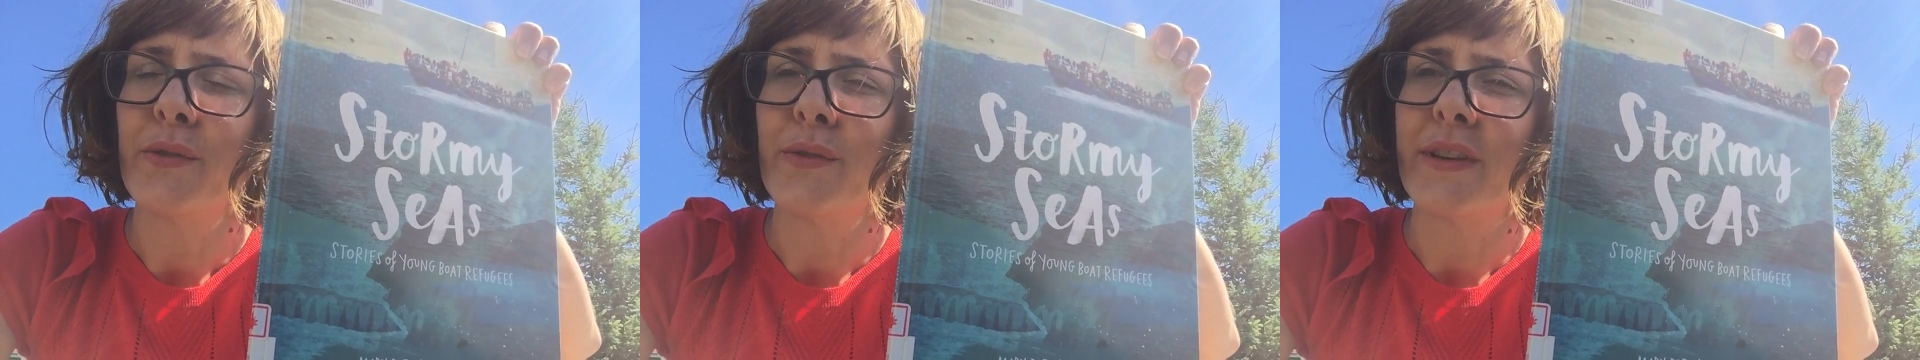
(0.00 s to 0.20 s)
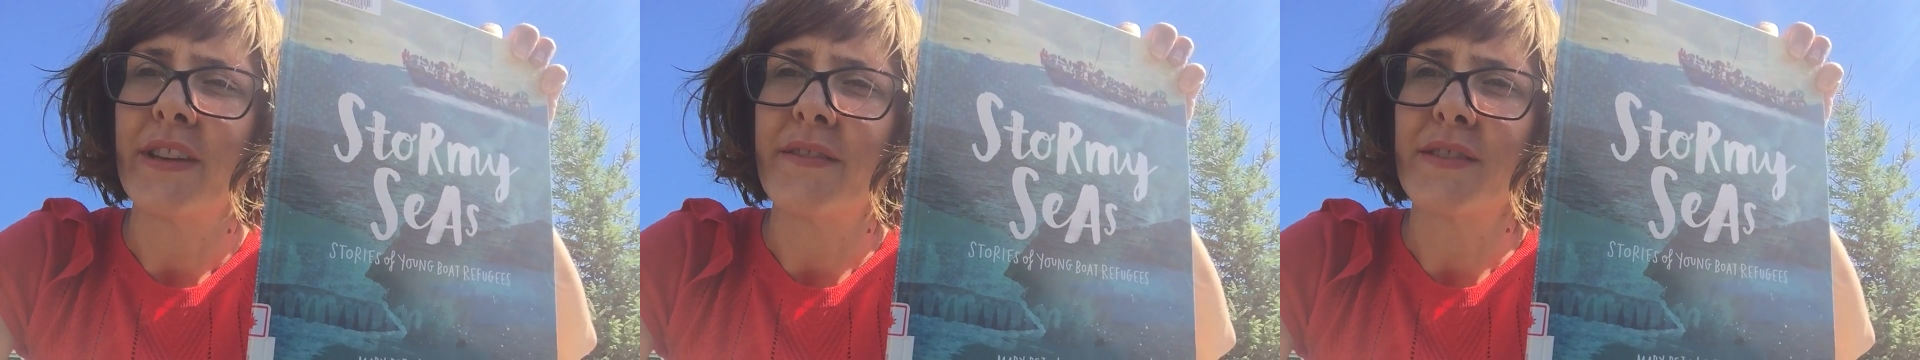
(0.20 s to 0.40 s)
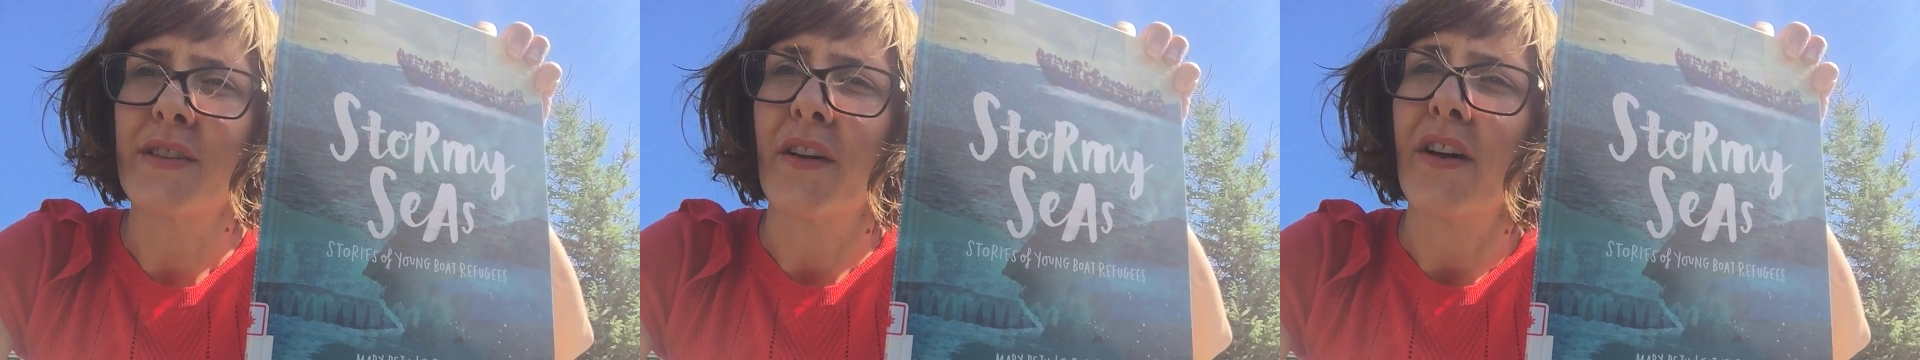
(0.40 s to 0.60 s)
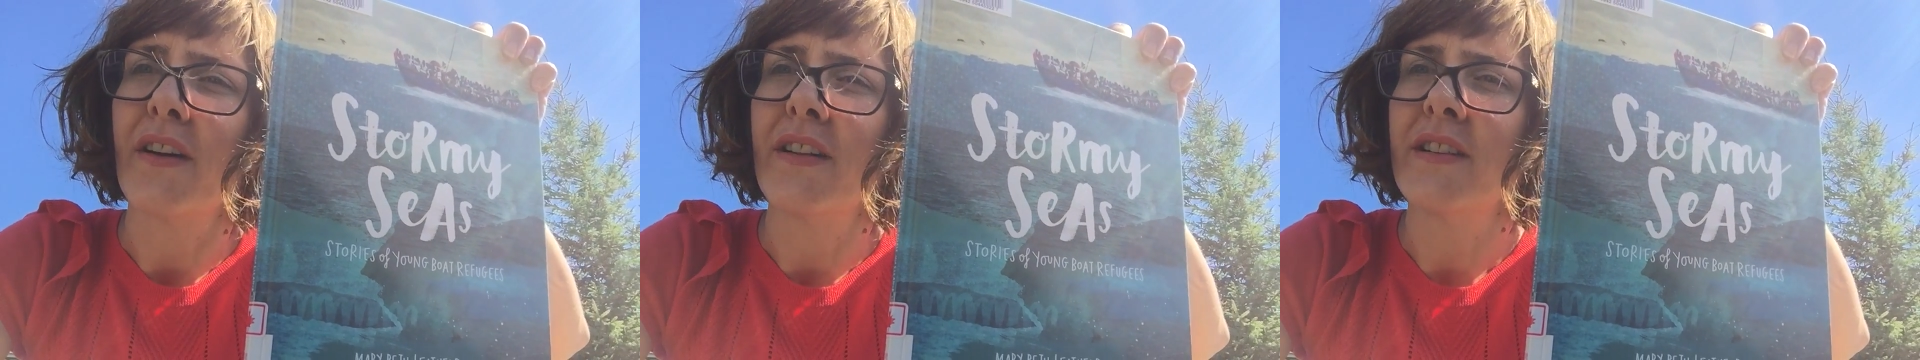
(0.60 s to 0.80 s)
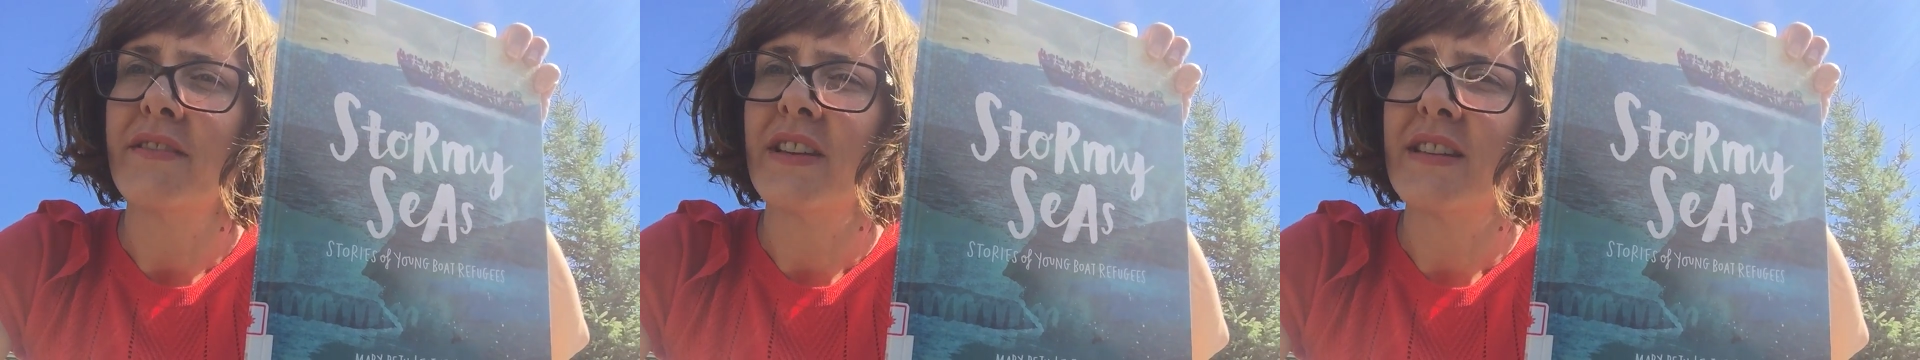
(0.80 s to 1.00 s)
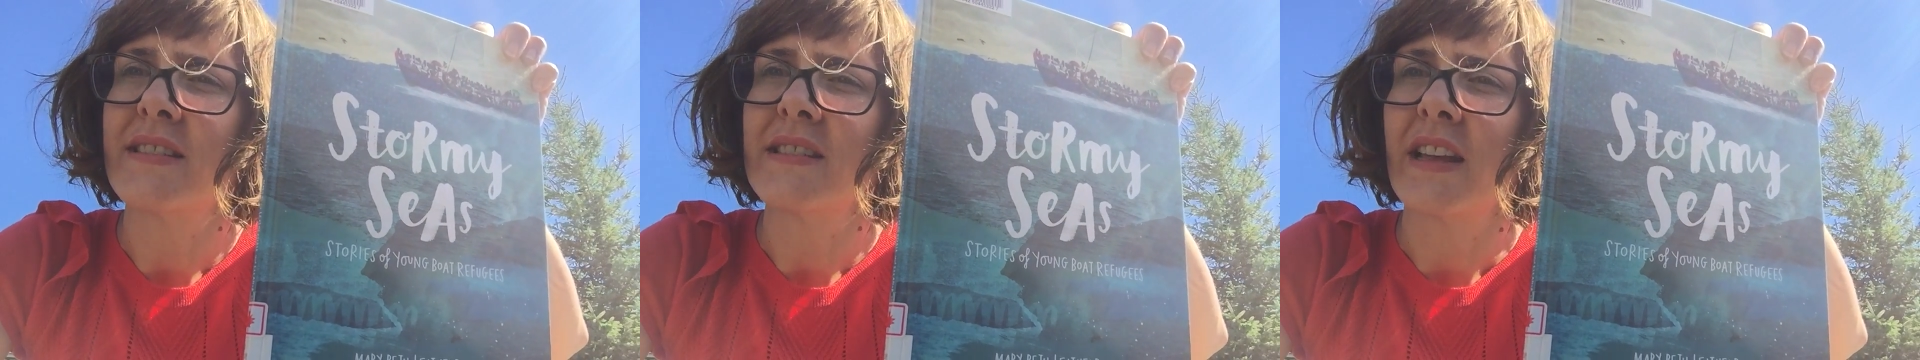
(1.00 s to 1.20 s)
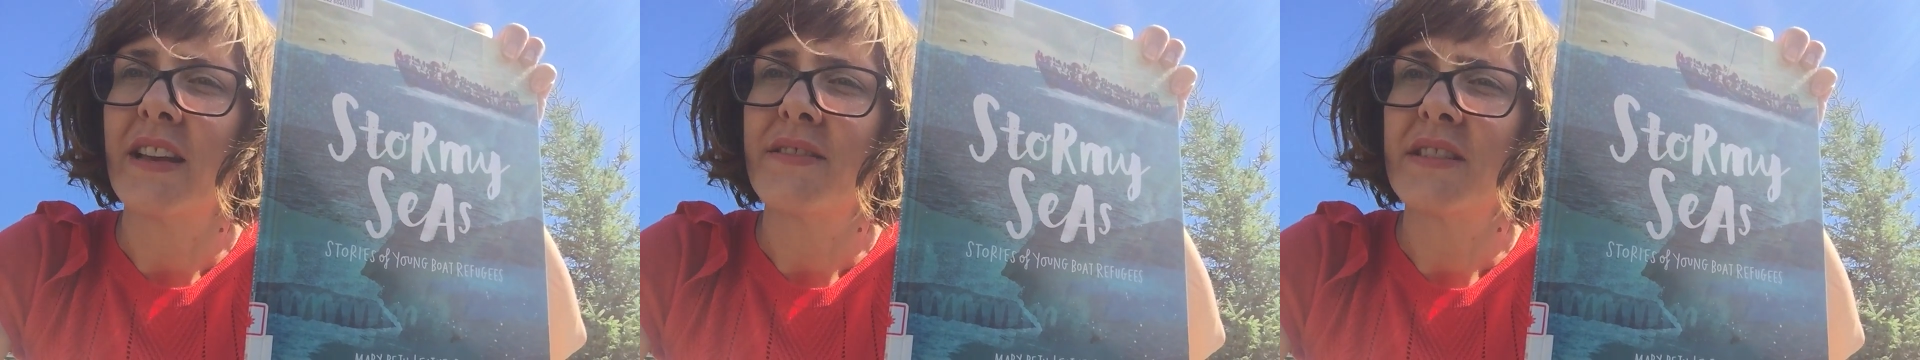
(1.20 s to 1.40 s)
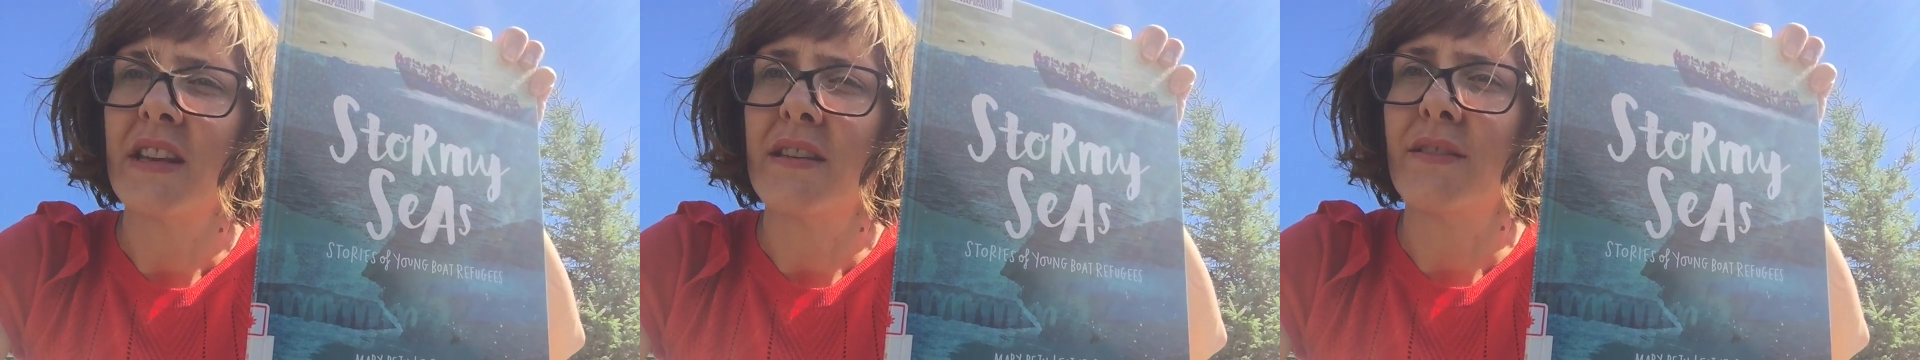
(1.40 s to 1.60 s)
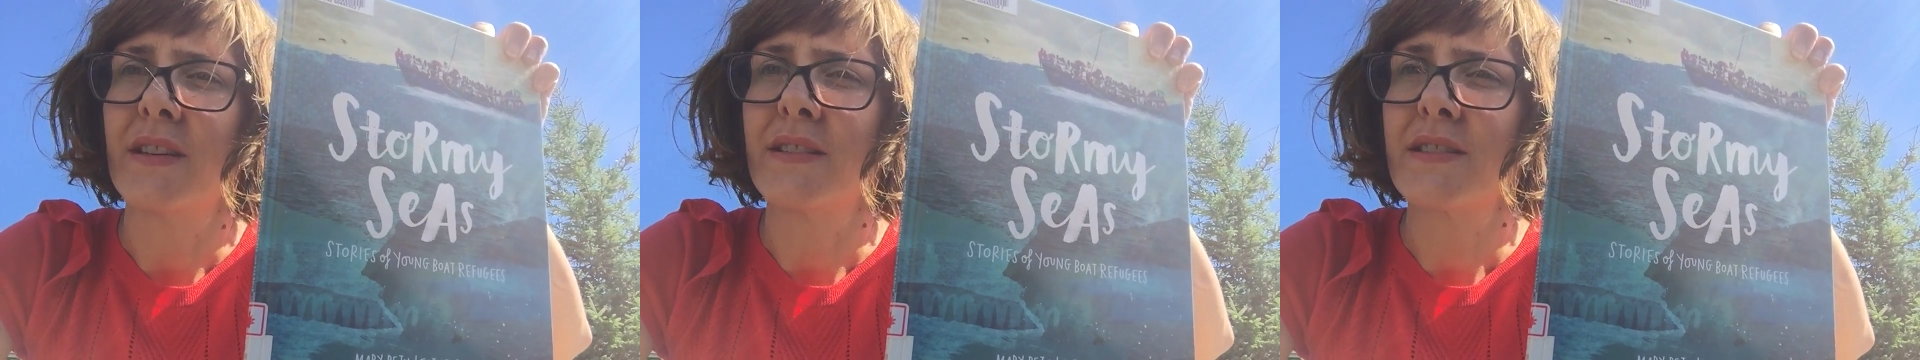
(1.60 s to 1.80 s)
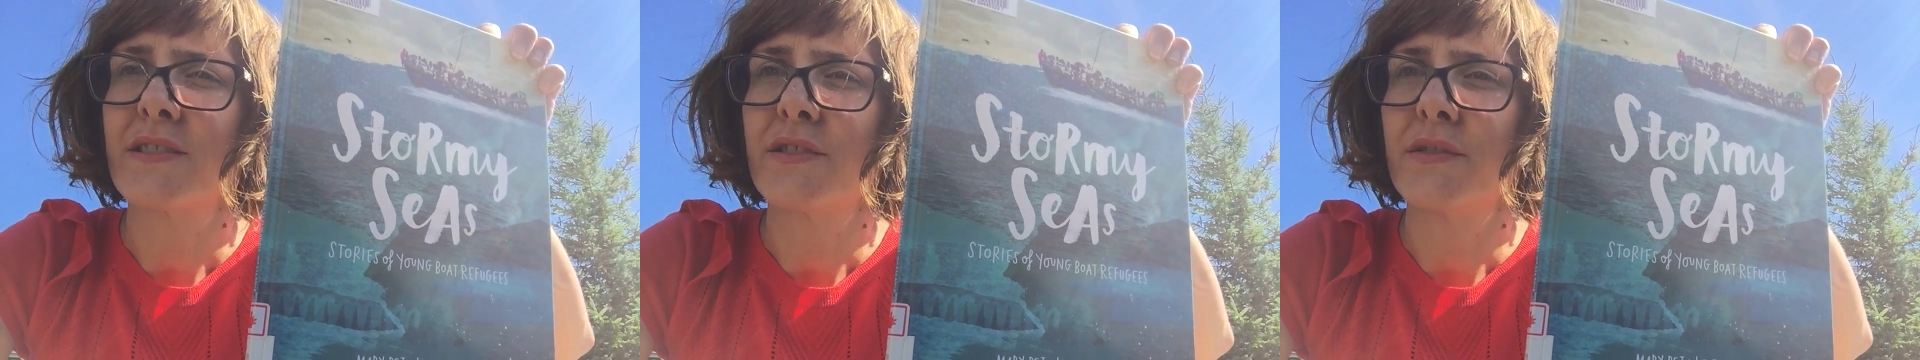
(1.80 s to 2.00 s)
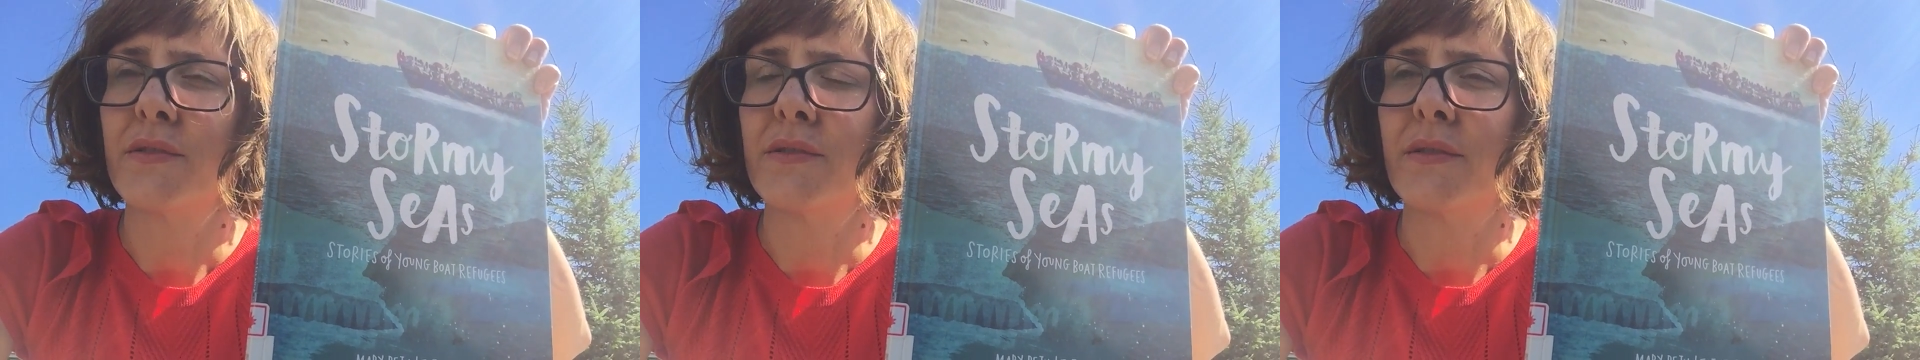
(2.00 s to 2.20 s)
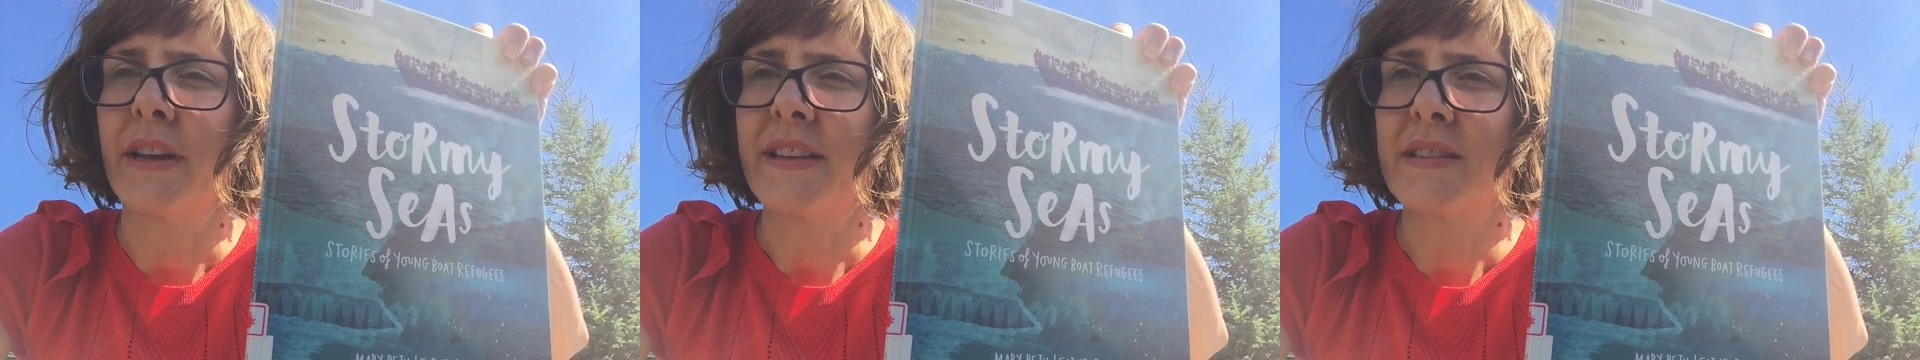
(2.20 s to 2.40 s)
who gives all of his life savings to